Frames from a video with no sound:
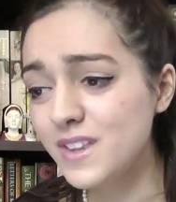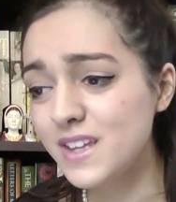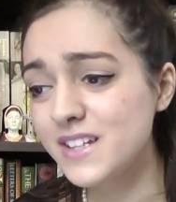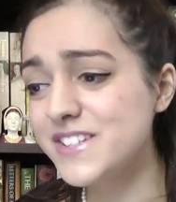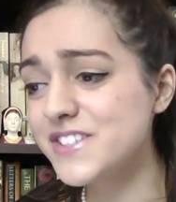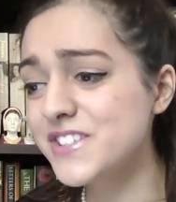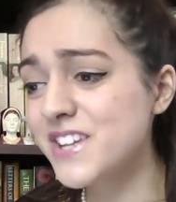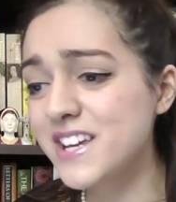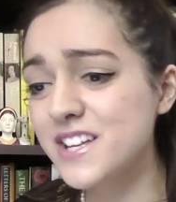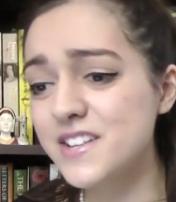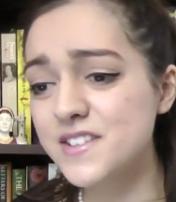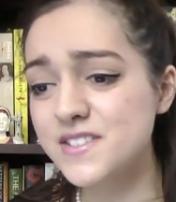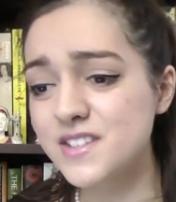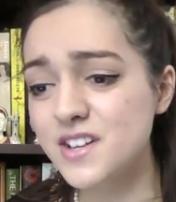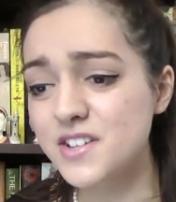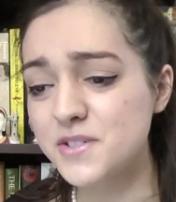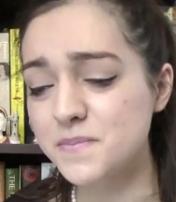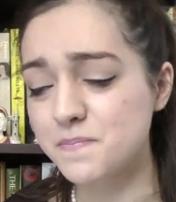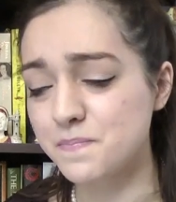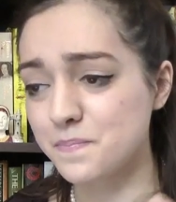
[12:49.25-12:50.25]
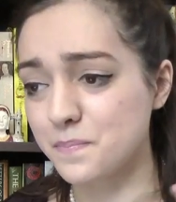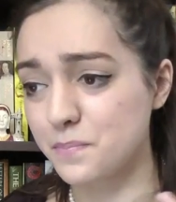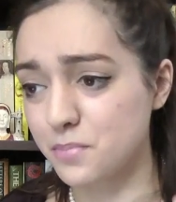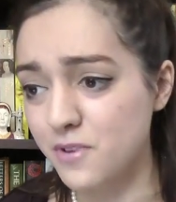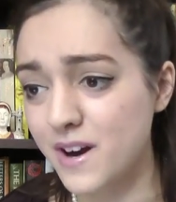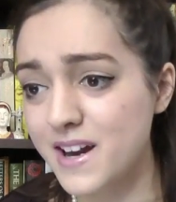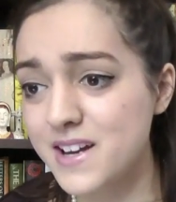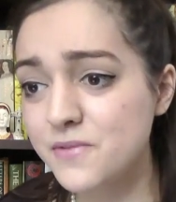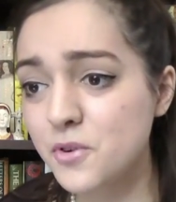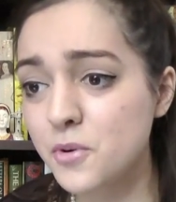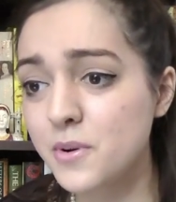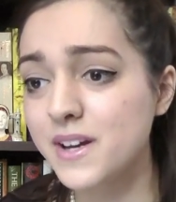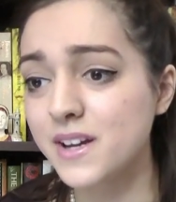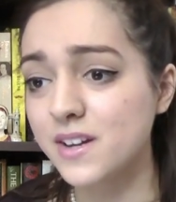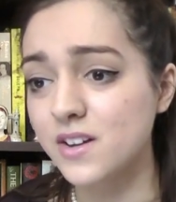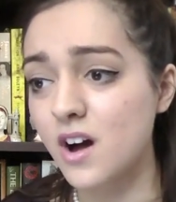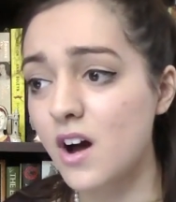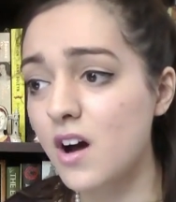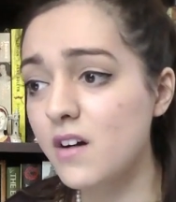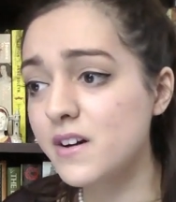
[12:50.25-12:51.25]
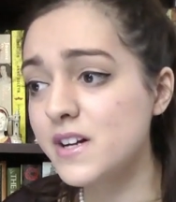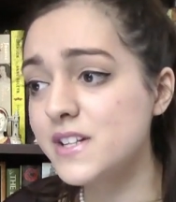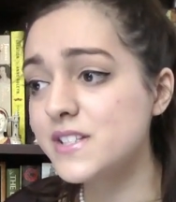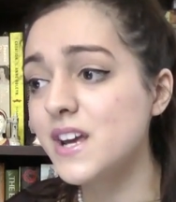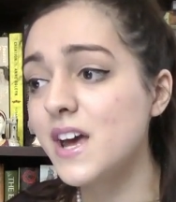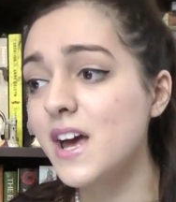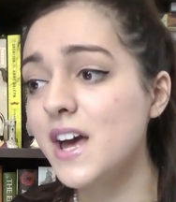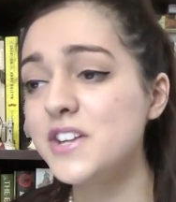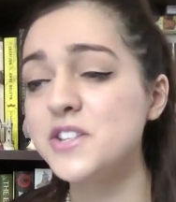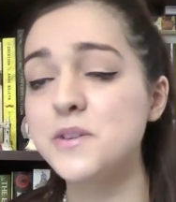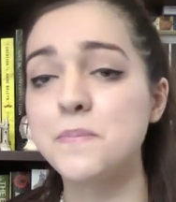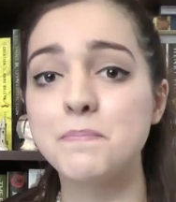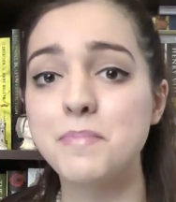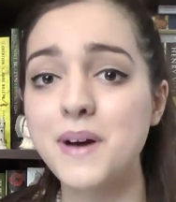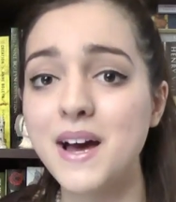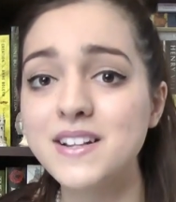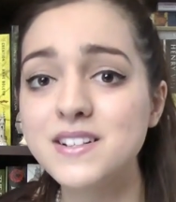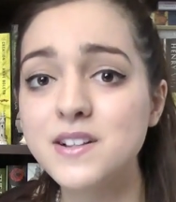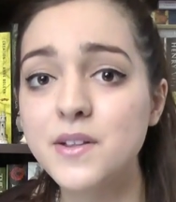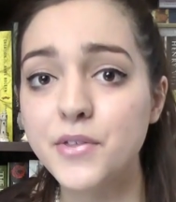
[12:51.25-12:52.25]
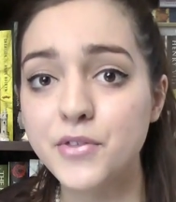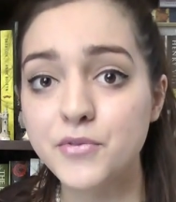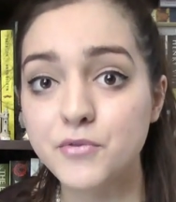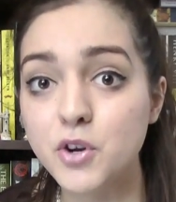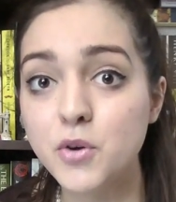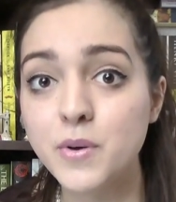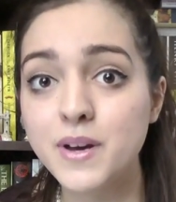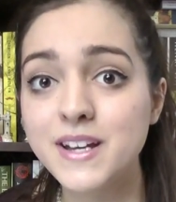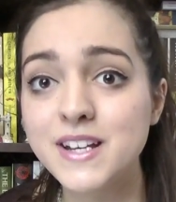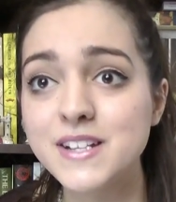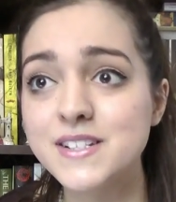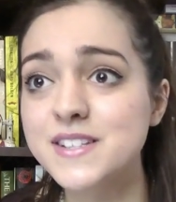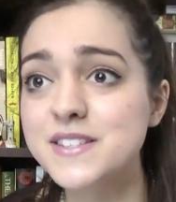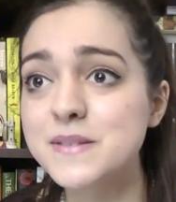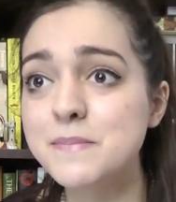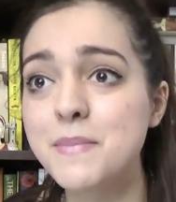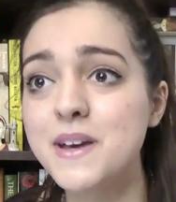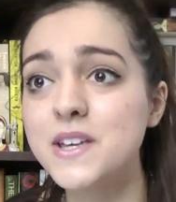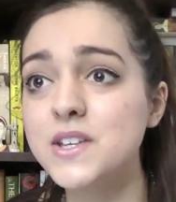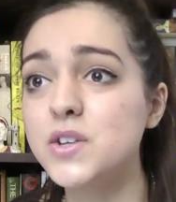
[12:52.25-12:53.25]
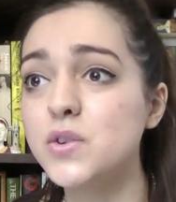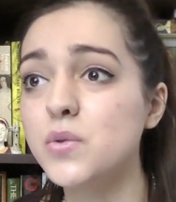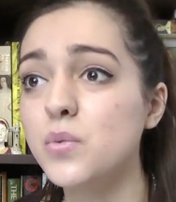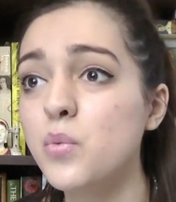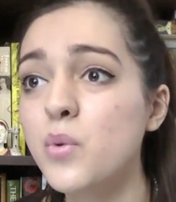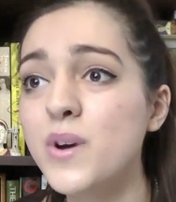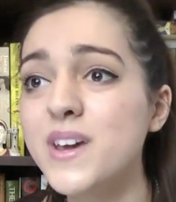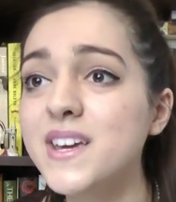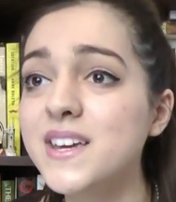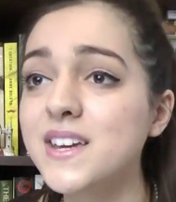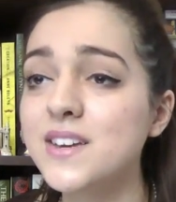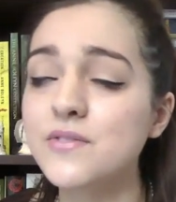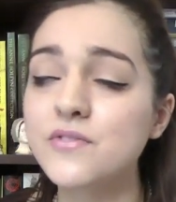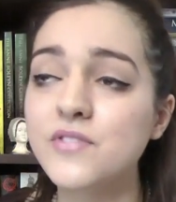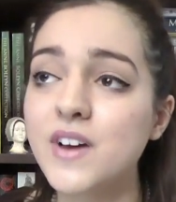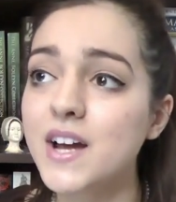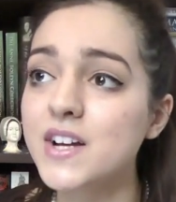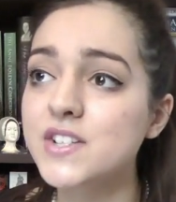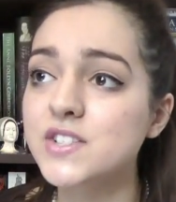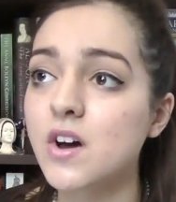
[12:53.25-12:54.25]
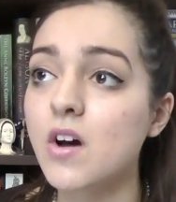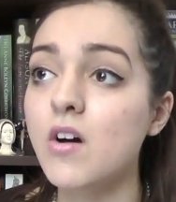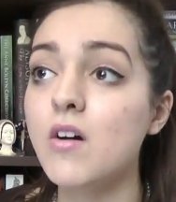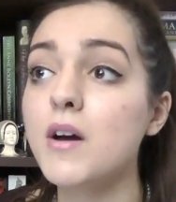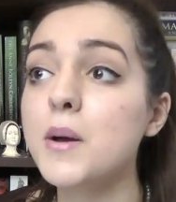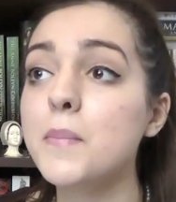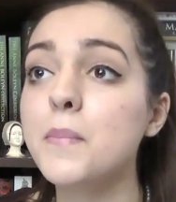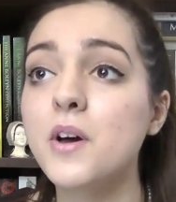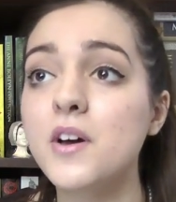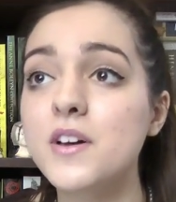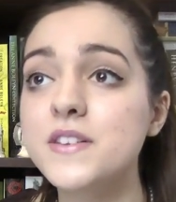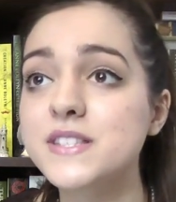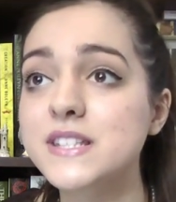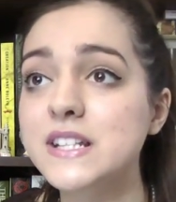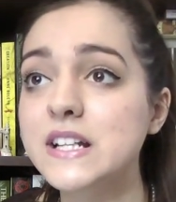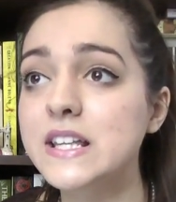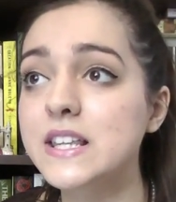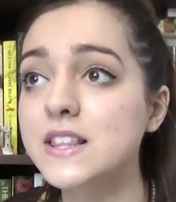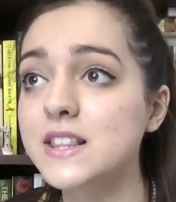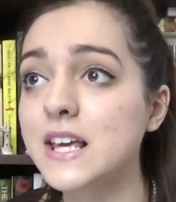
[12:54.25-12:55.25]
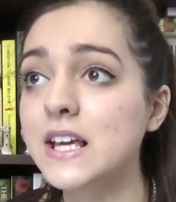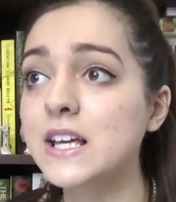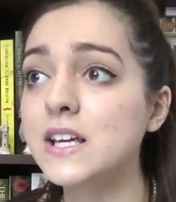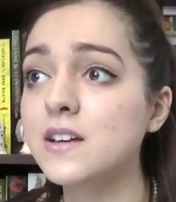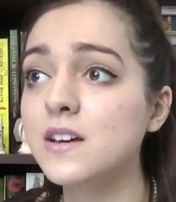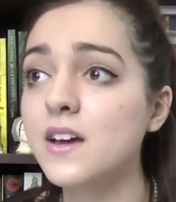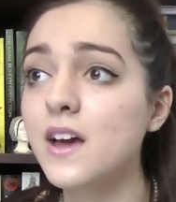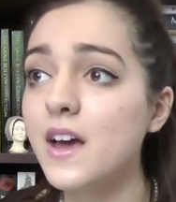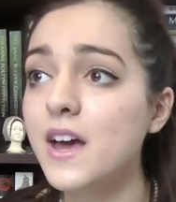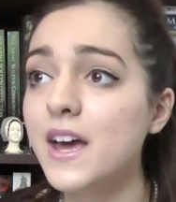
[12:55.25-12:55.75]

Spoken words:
It takes such bravery and courage to battle through it. It doesn't make you weak. In fact, I personally think